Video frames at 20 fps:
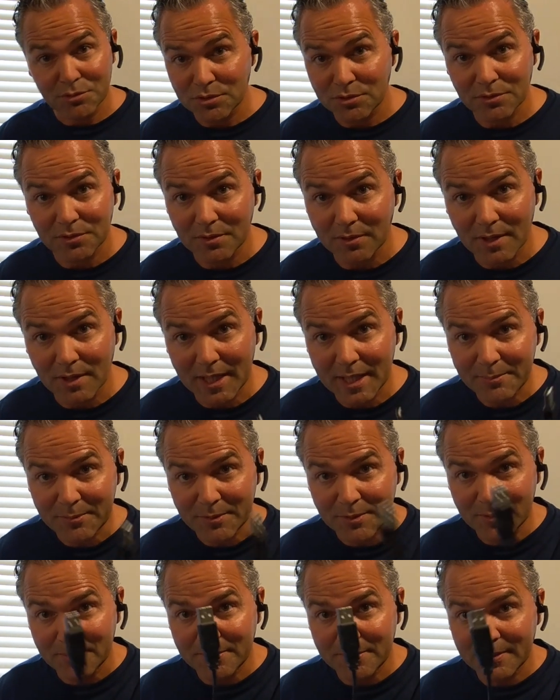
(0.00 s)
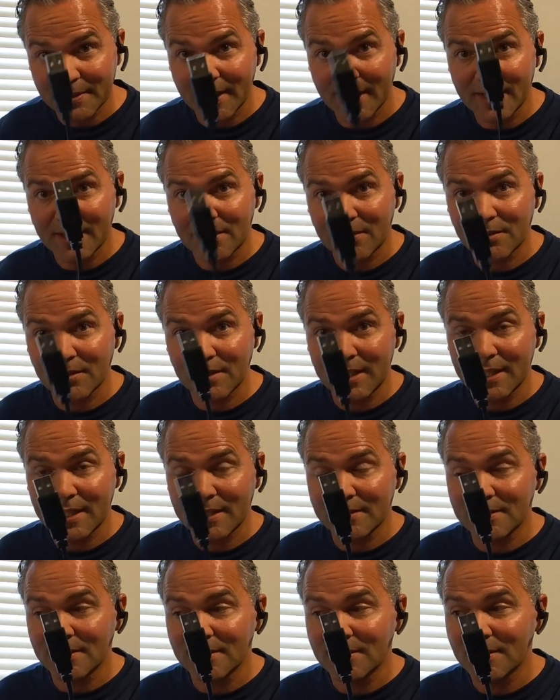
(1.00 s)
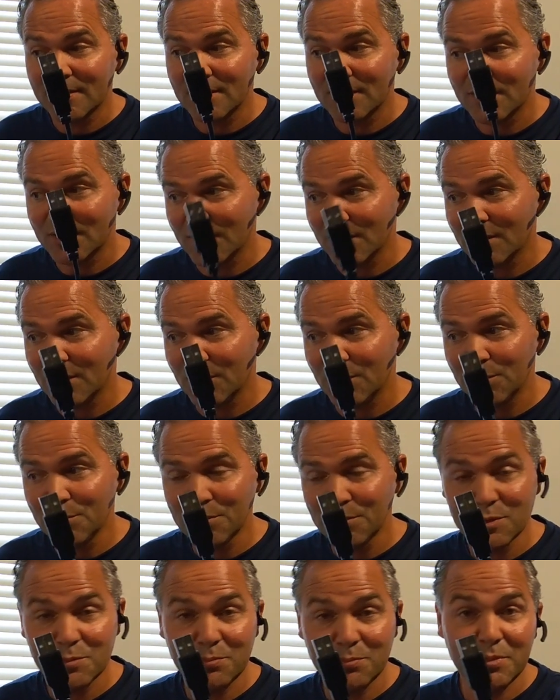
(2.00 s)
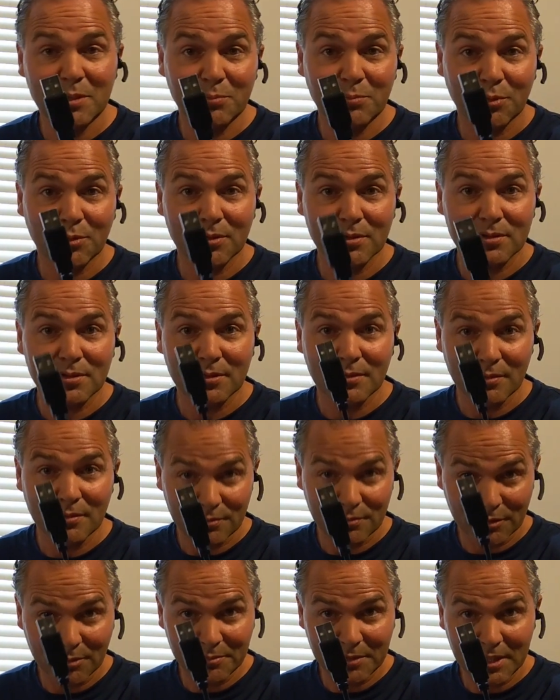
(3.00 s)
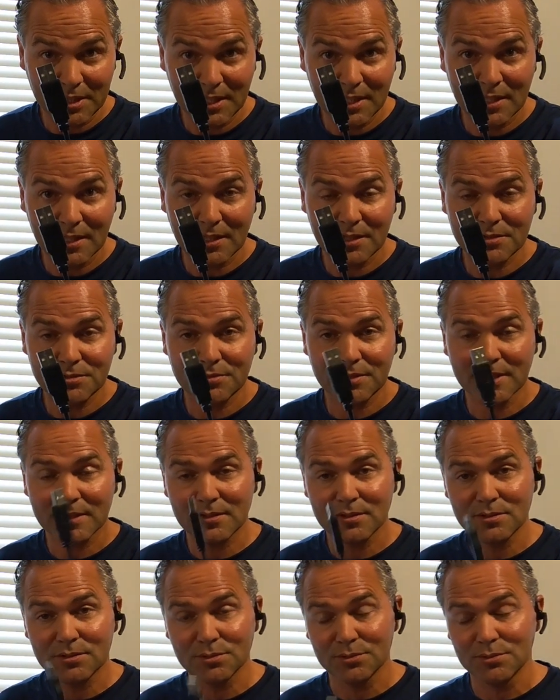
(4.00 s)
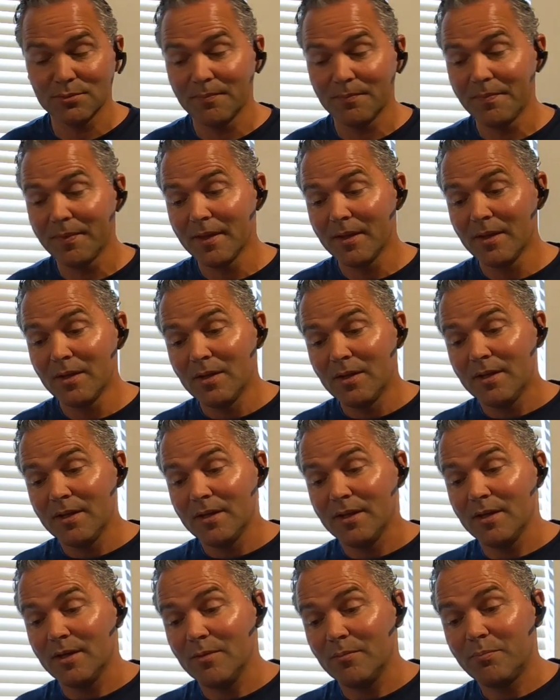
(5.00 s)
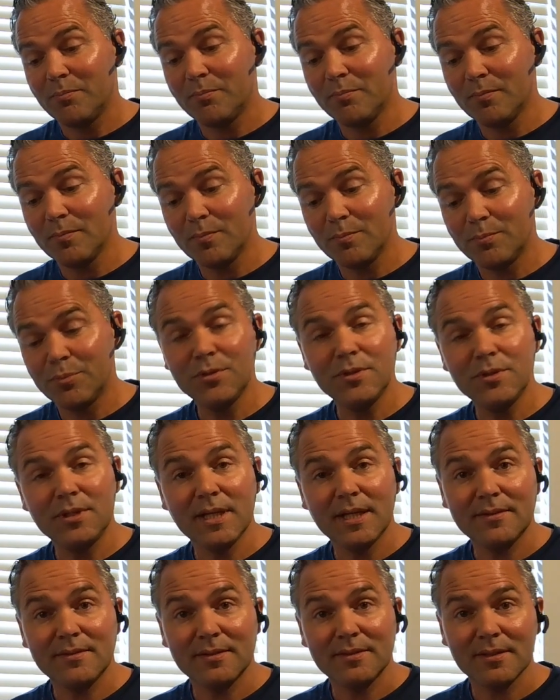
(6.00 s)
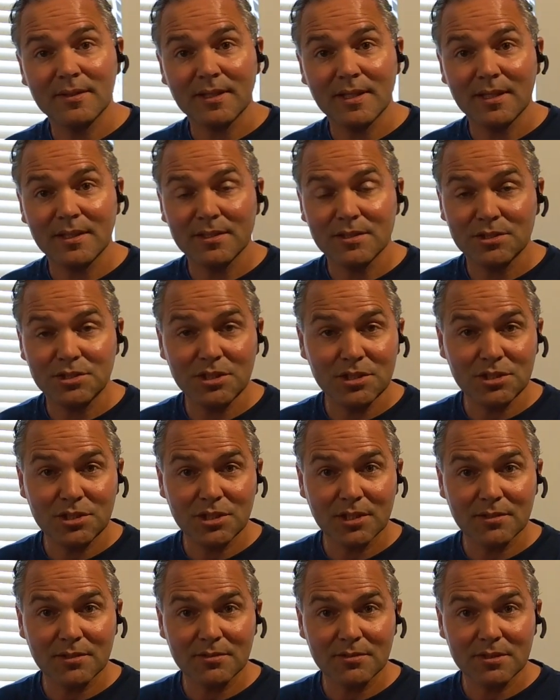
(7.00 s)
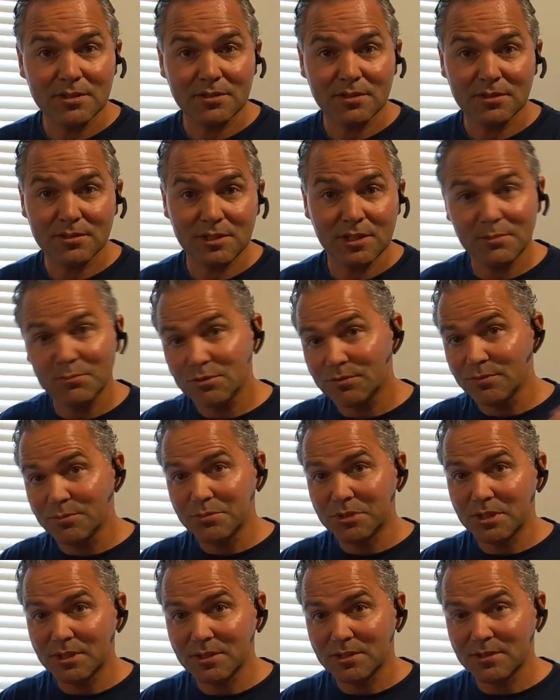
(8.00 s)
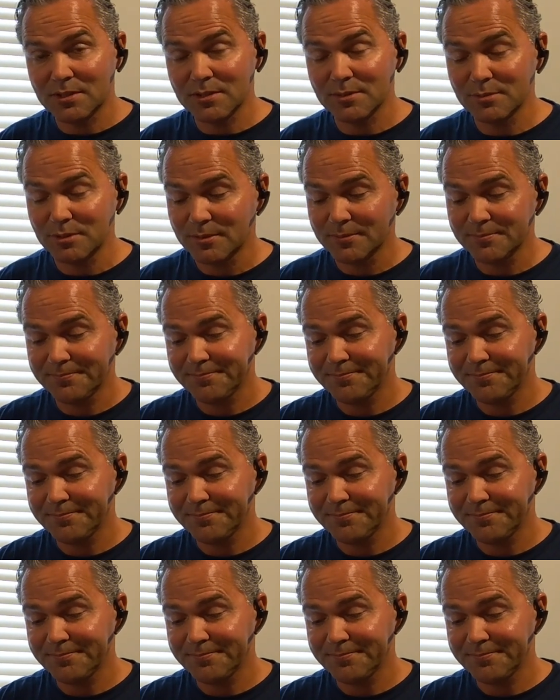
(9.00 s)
it on your laptop and connect the USB port from the EagleEye Director 2. Put that in the G series, the Teams room systems,